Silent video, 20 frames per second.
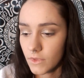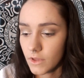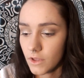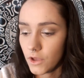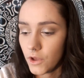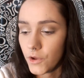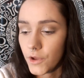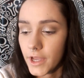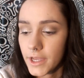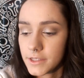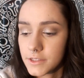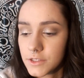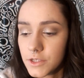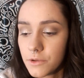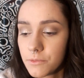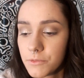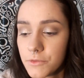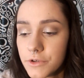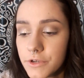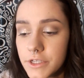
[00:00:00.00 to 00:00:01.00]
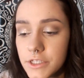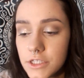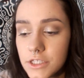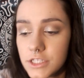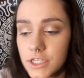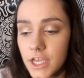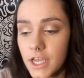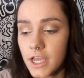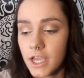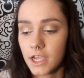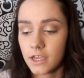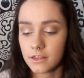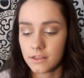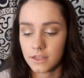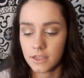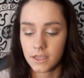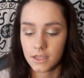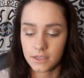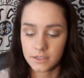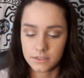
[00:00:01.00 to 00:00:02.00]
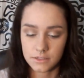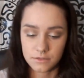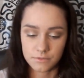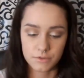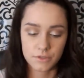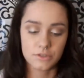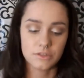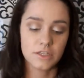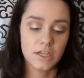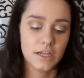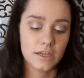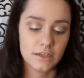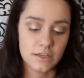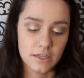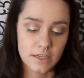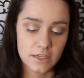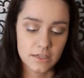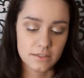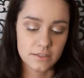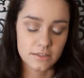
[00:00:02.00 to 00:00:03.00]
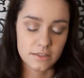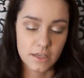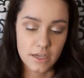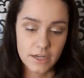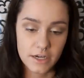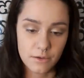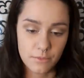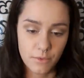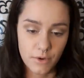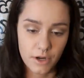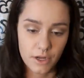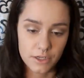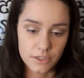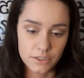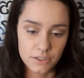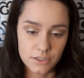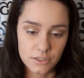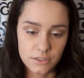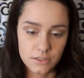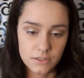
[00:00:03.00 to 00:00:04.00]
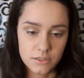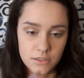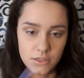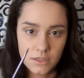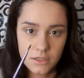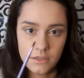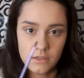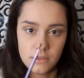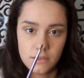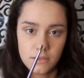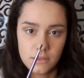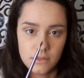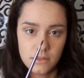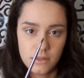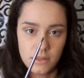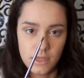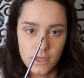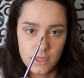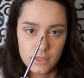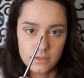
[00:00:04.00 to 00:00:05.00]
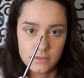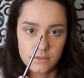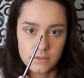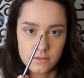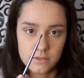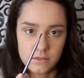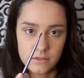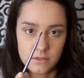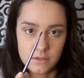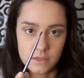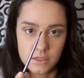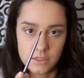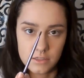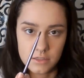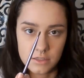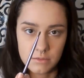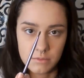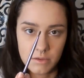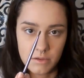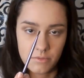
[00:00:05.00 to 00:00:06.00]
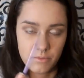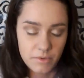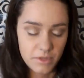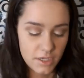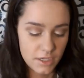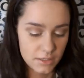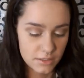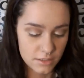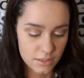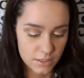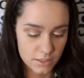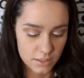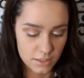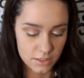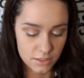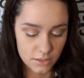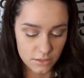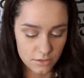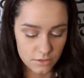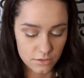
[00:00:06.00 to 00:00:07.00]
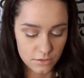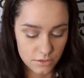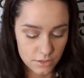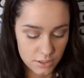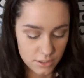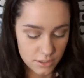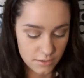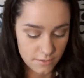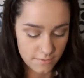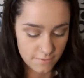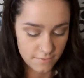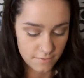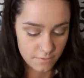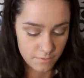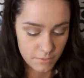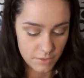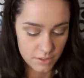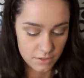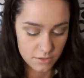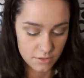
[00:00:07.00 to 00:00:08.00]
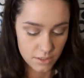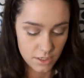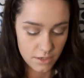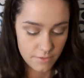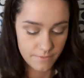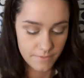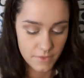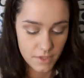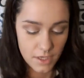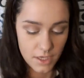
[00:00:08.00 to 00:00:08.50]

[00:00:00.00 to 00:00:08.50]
Okay, so I'm going to take this Real Techniques liner brush that needs to be replaced because it's all sorts of messed up.